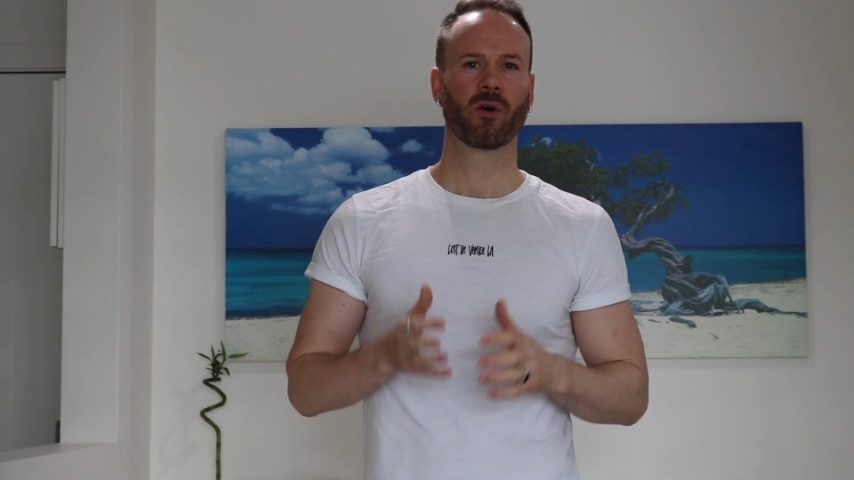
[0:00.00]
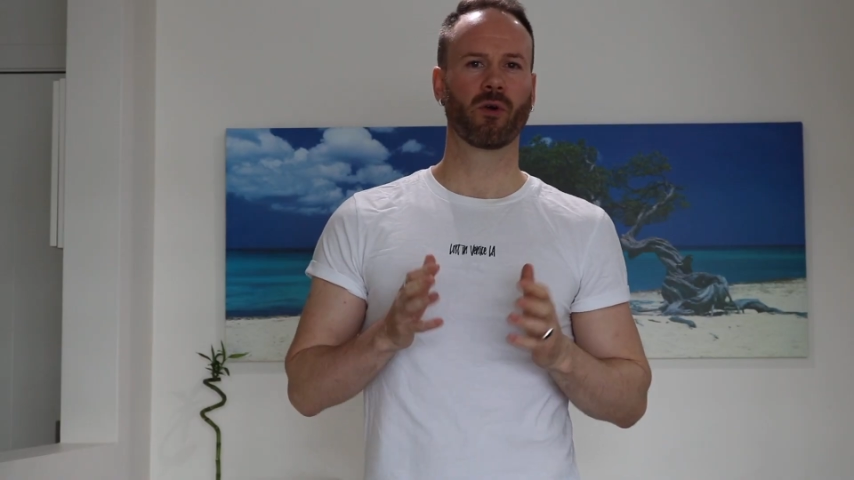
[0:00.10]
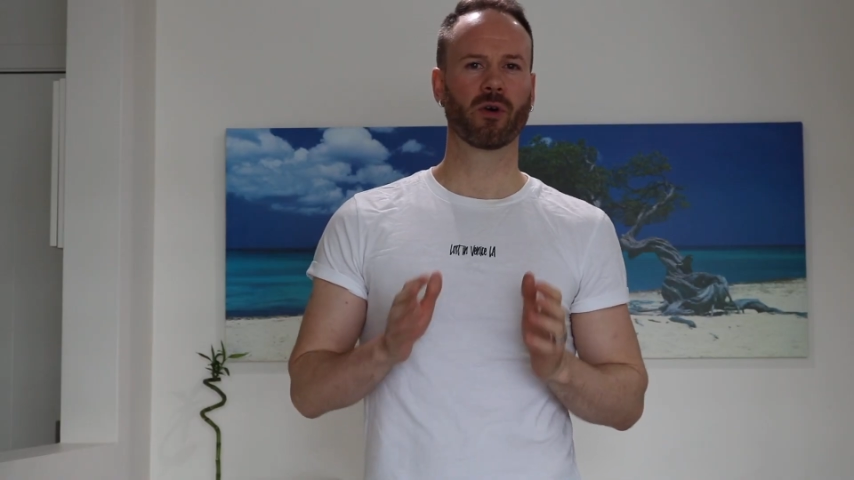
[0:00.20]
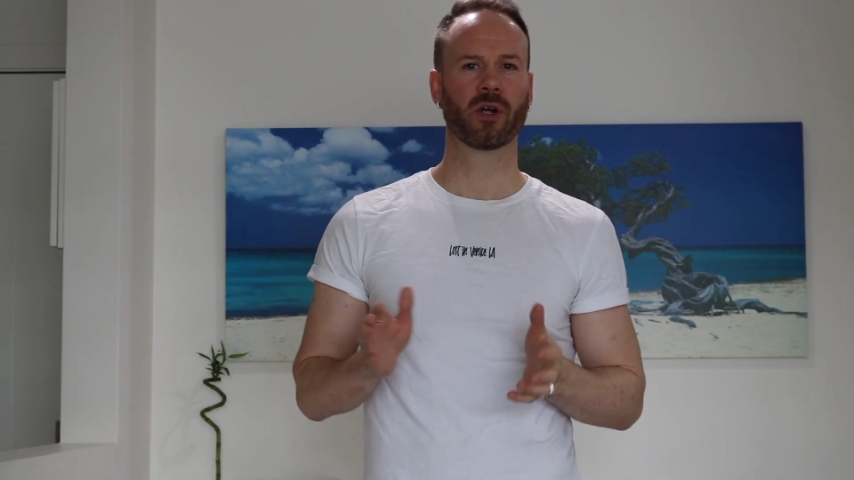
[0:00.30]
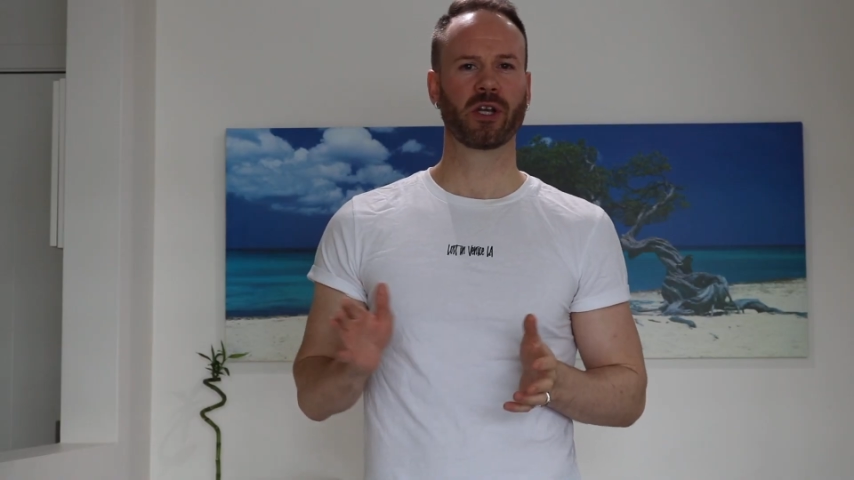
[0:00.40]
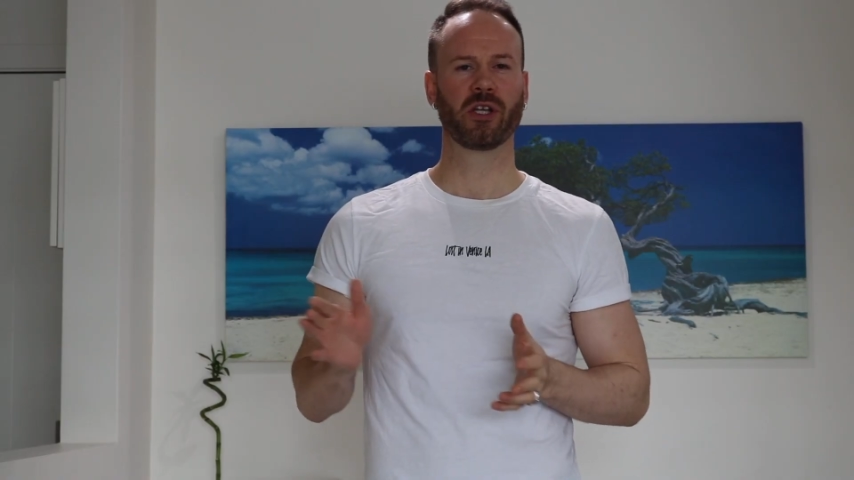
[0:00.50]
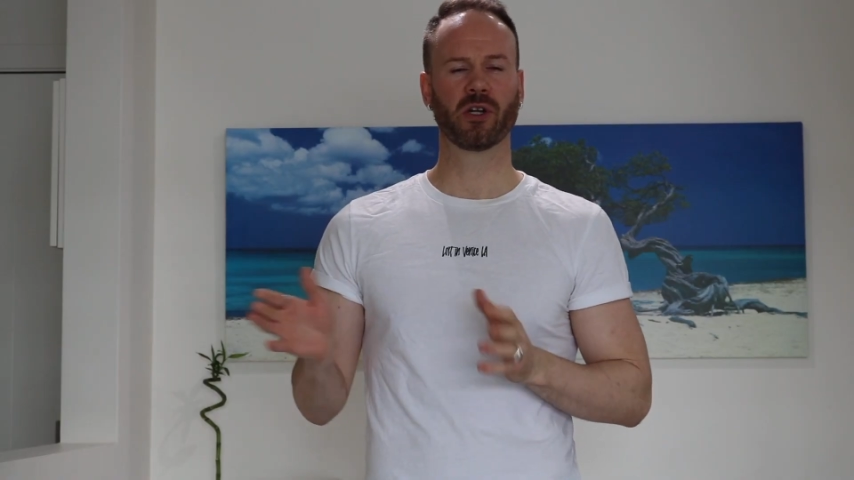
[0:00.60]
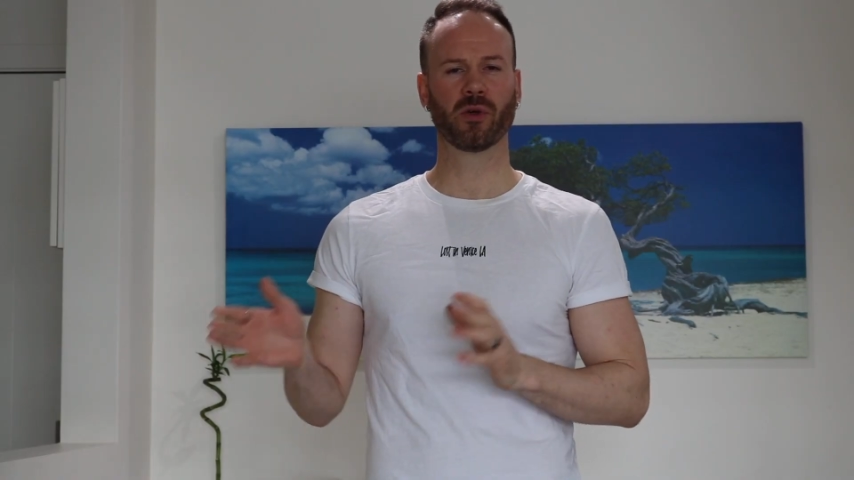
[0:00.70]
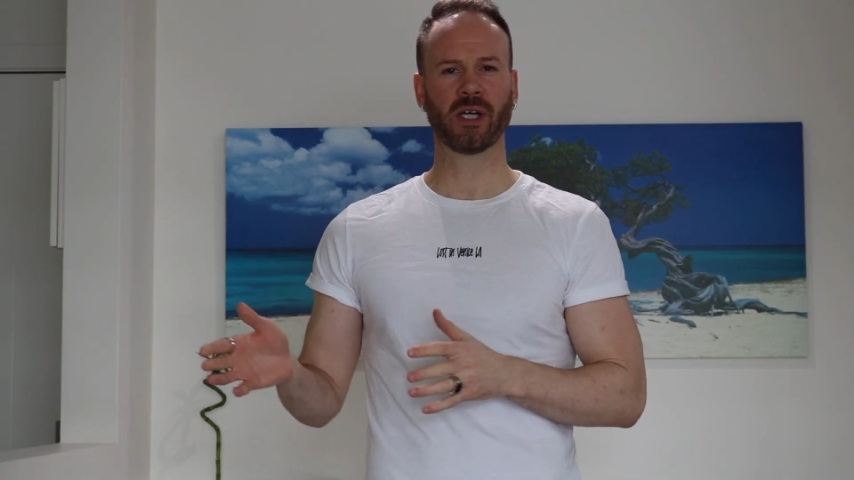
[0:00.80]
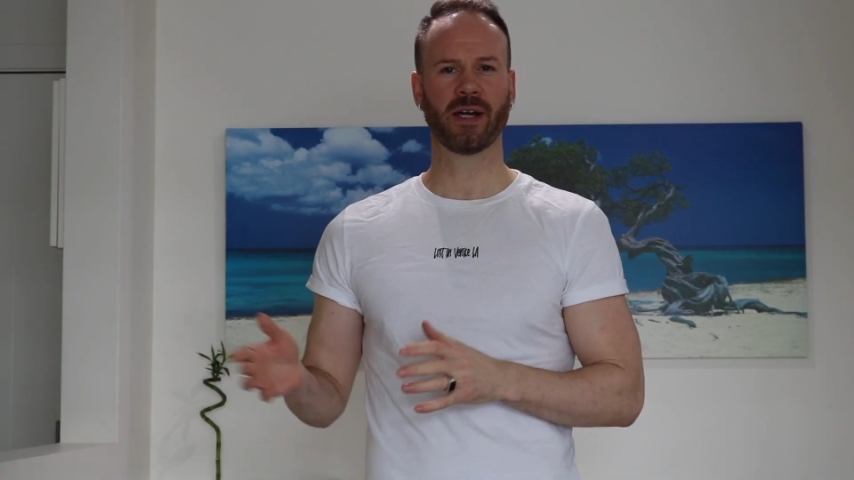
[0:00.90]
or
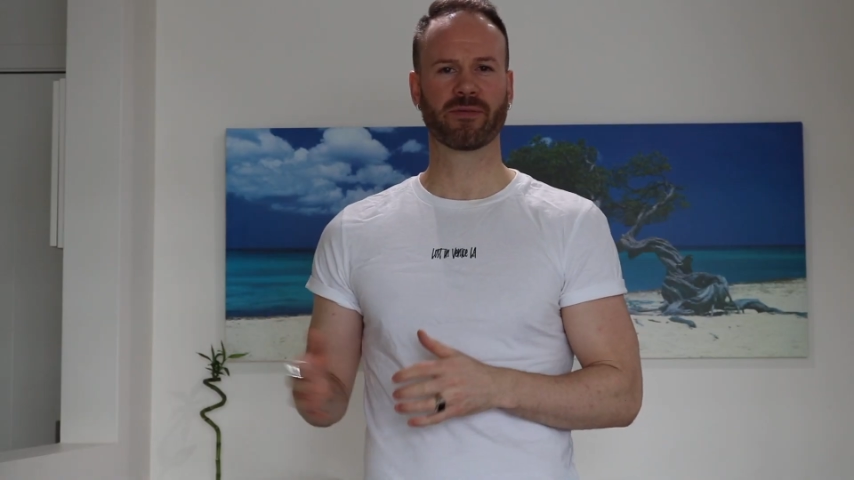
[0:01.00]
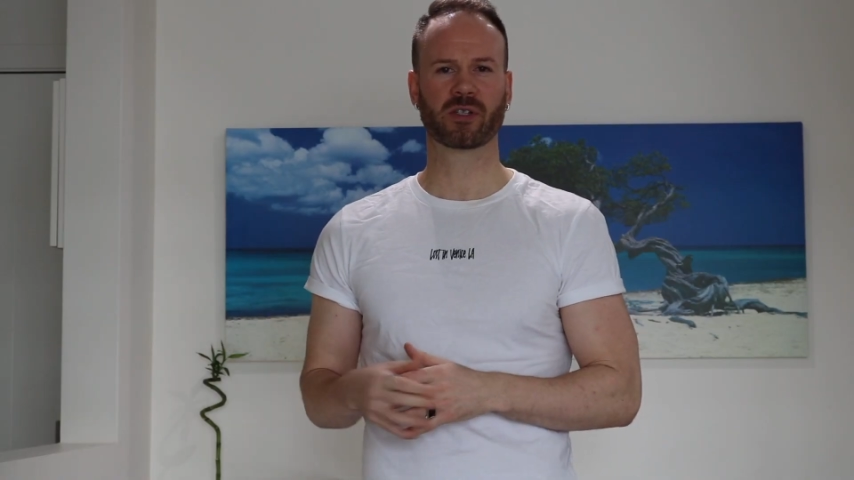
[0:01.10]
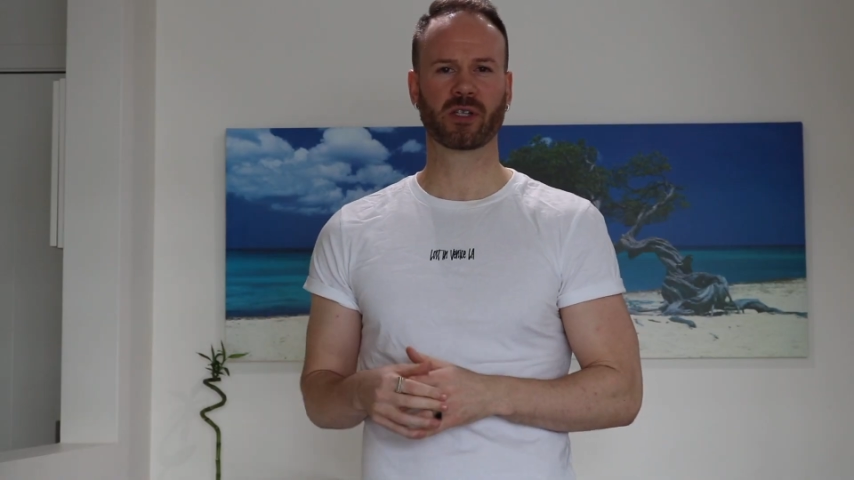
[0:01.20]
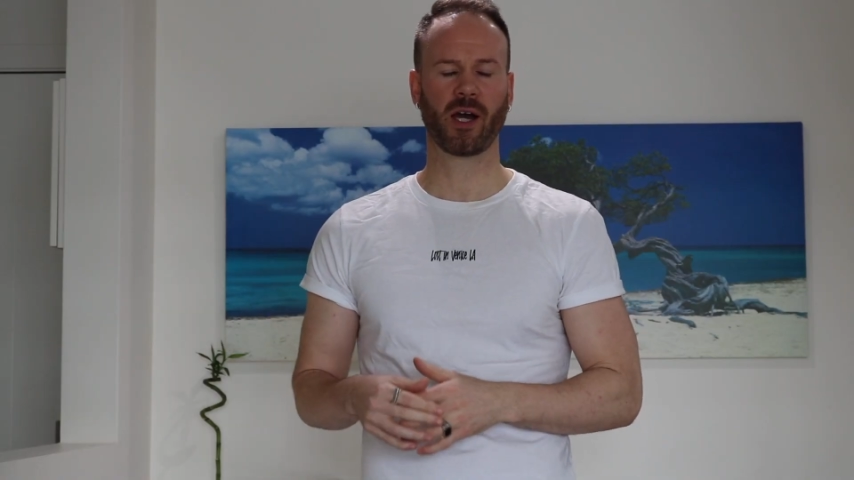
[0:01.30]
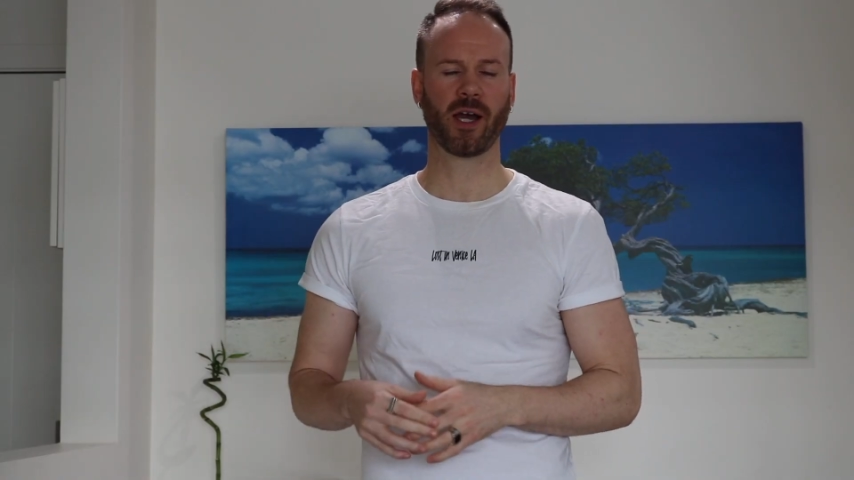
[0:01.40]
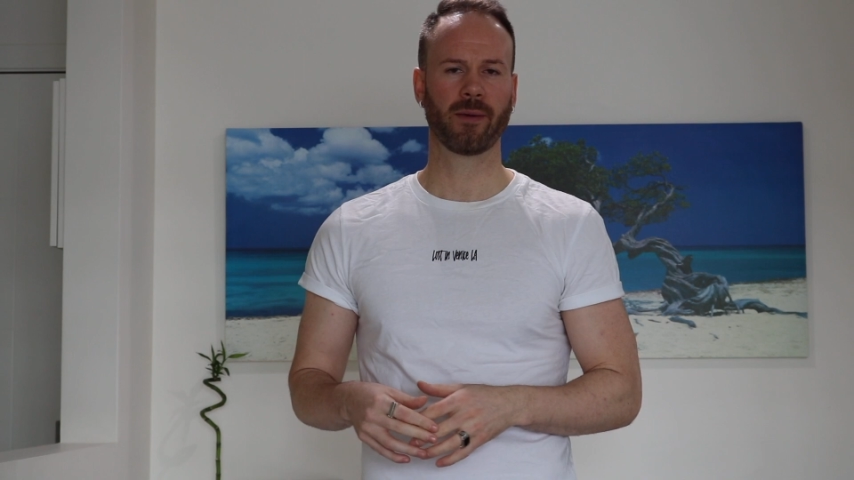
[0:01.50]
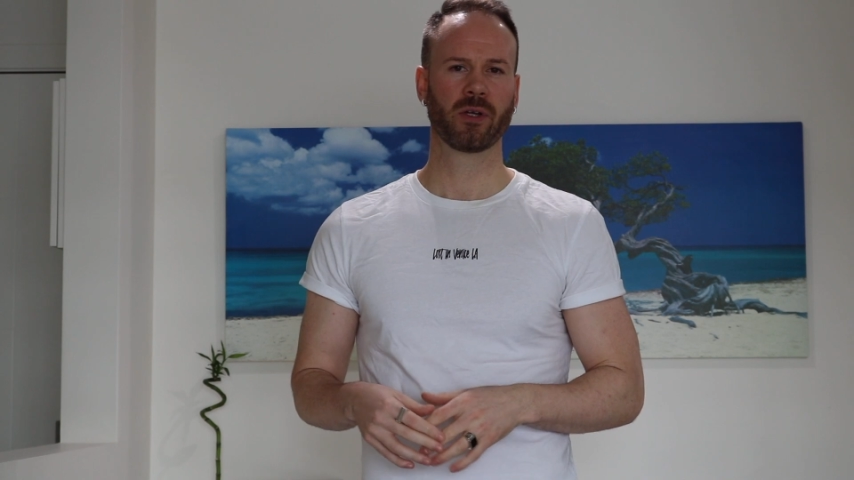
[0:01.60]
you don't have the time